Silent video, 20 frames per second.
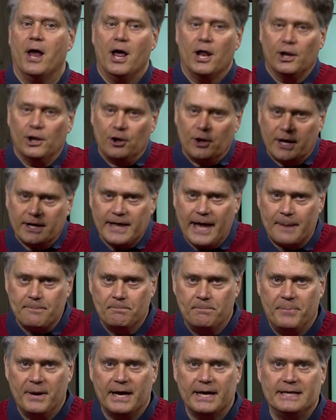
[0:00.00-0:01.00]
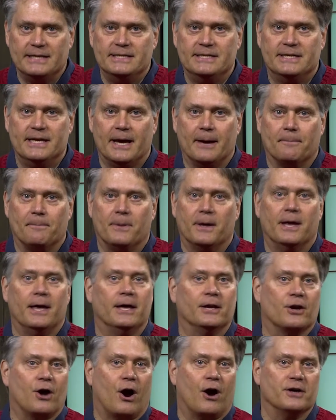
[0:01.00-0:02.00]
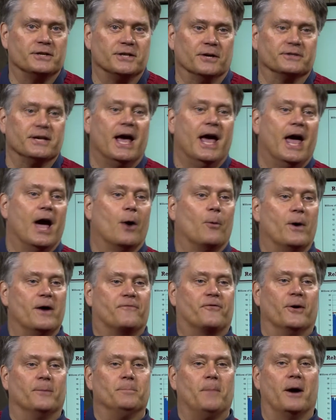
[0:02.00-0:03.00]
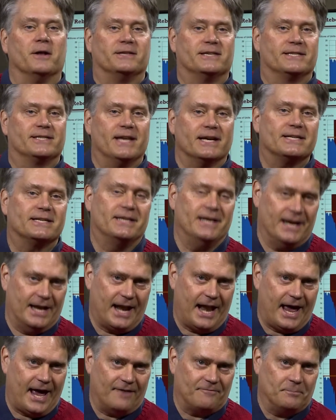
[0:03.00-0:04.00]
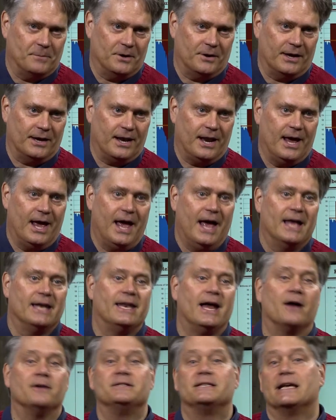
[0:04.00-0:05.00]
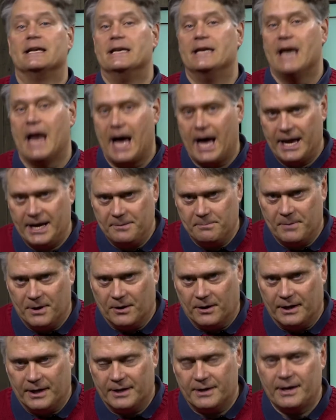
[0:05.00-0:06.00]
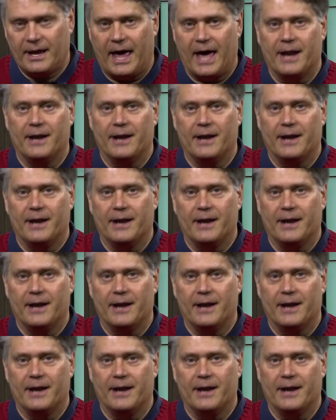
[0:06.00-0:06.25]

Look at that big dip in car sales. It went from about 16.5 million down to 9 million